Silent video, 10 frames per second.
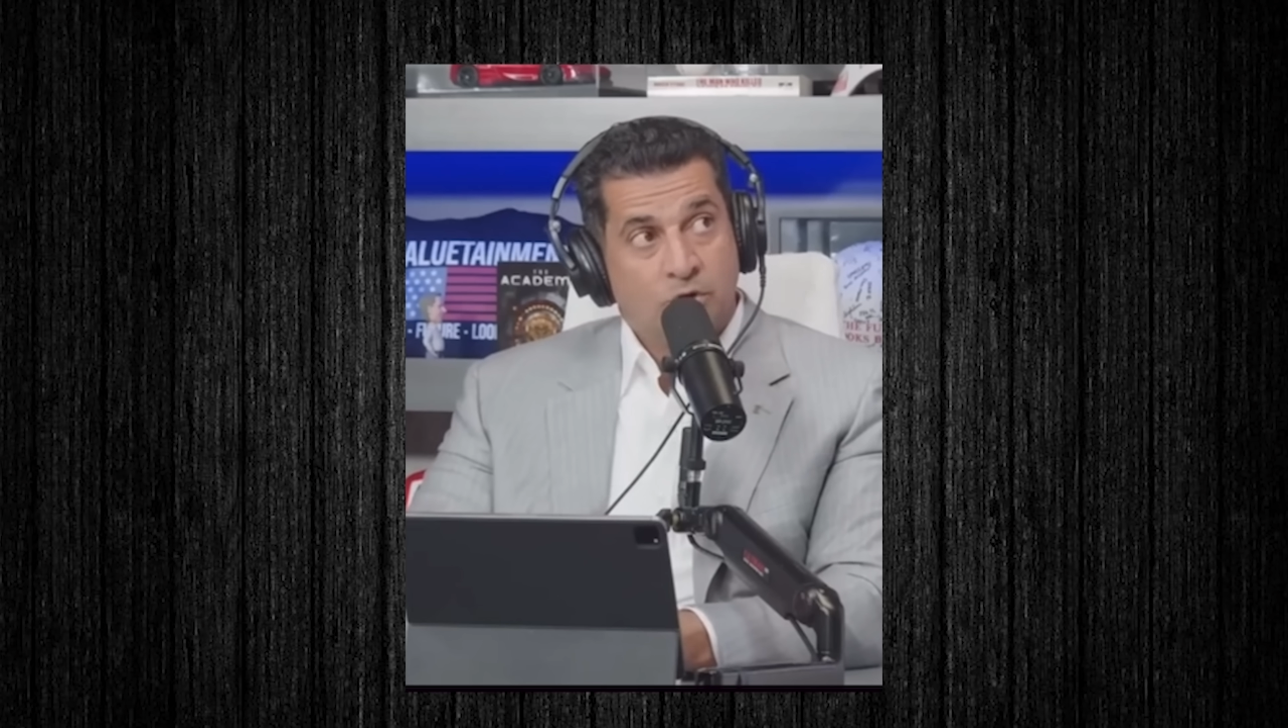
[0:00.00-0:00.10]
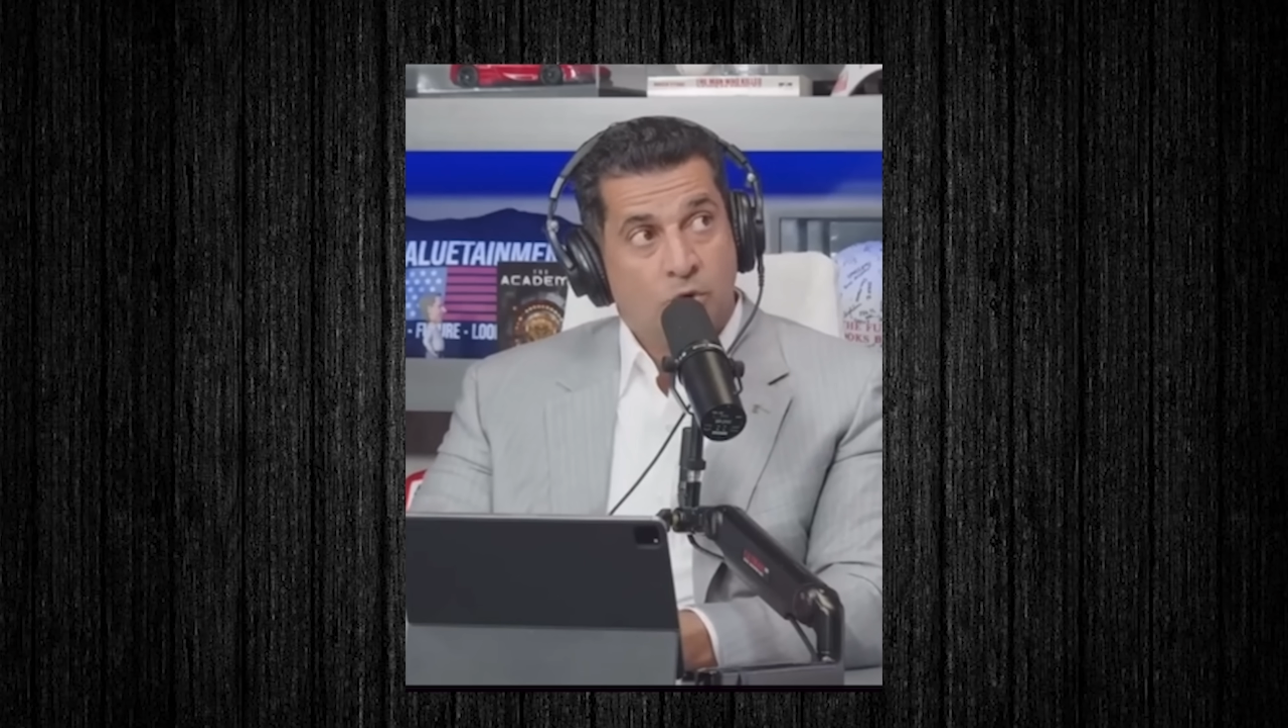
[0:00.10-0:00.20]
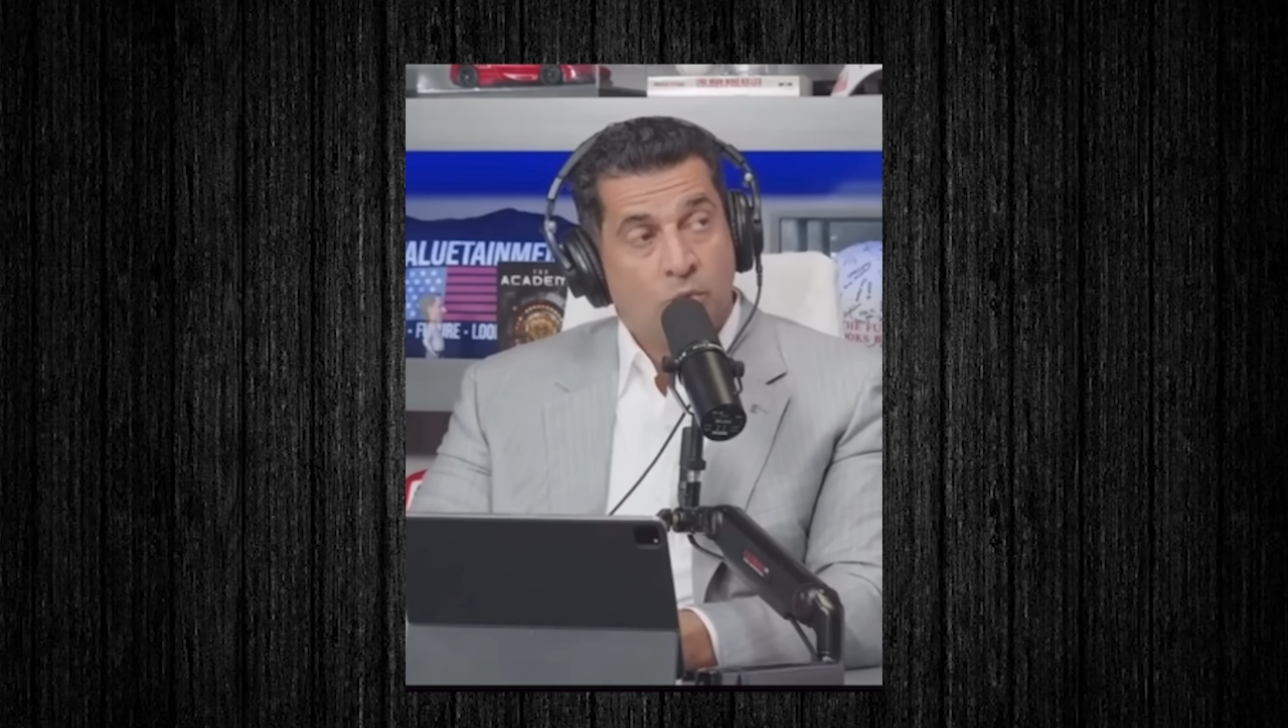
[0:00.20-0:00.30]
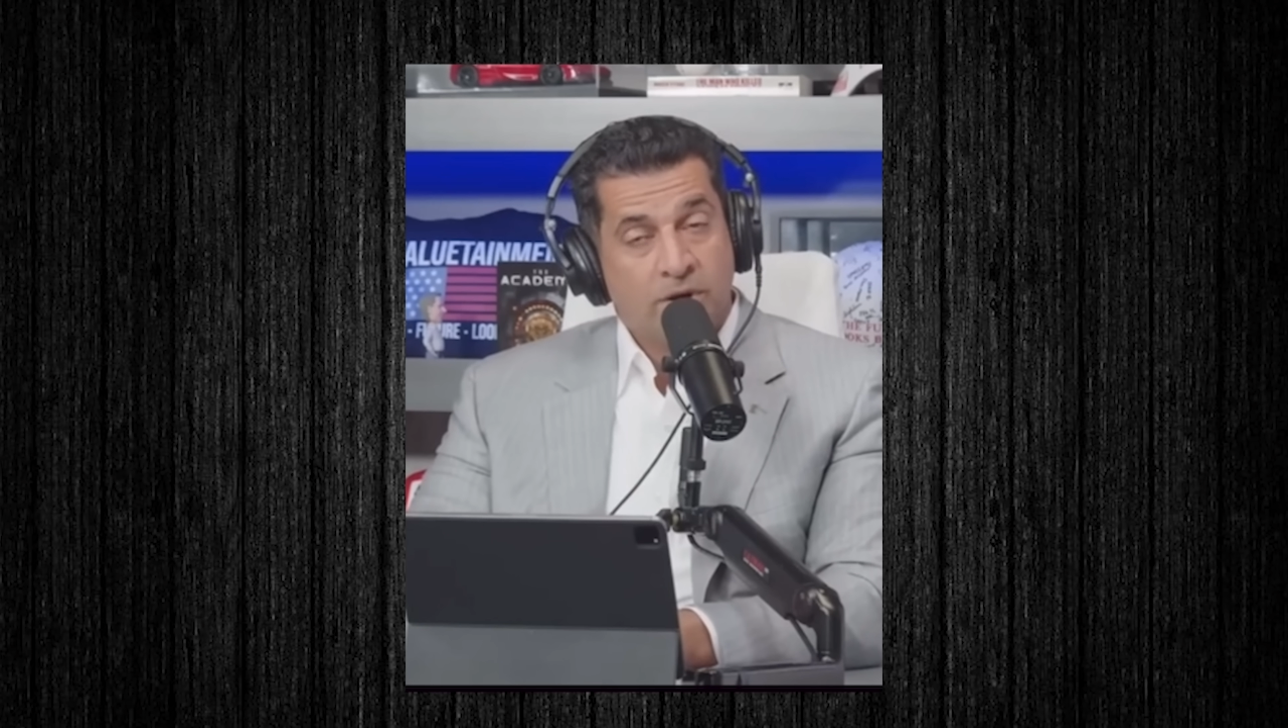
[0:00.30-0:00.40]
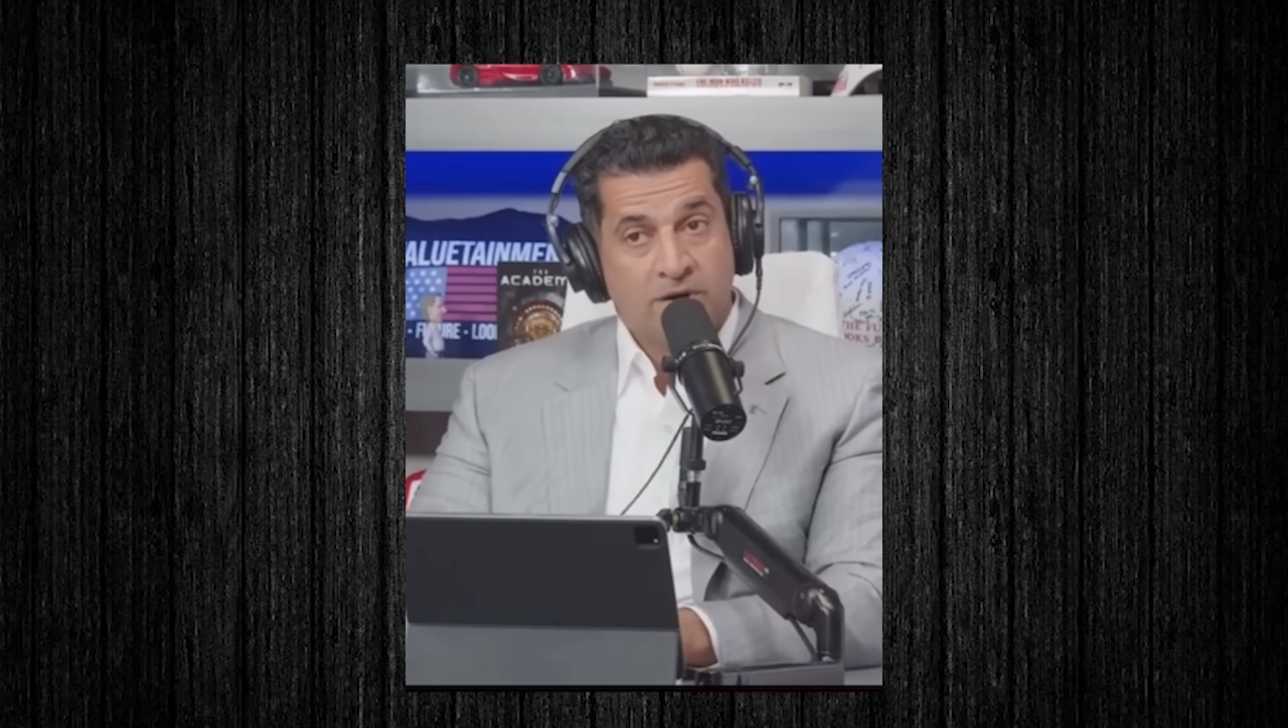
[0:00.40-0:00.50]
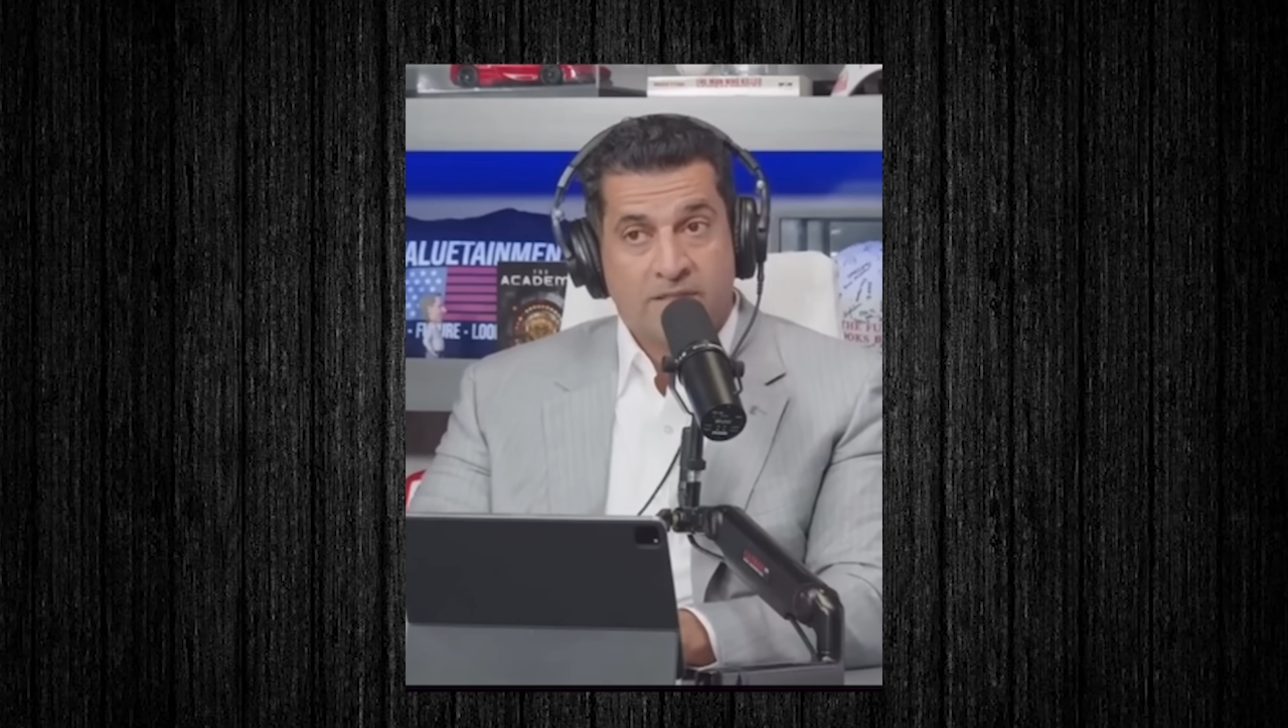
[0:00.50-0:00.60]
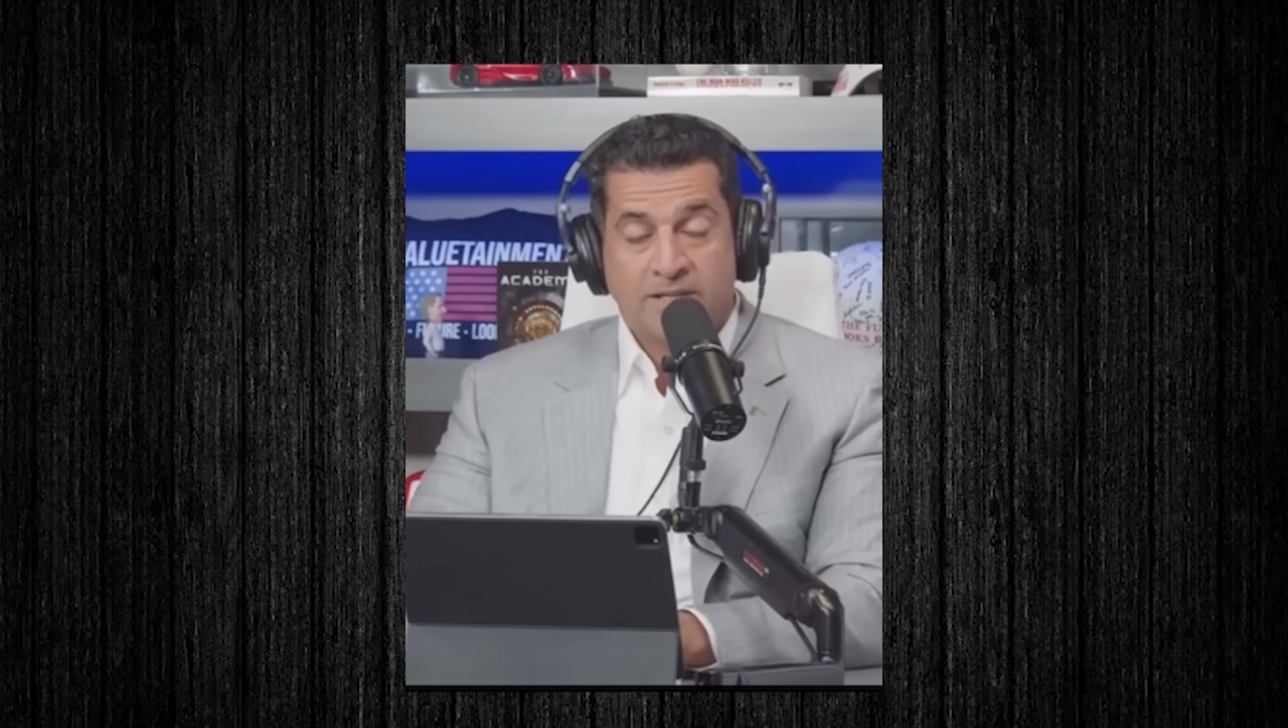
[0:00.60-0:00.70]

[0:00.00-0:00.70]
one of the things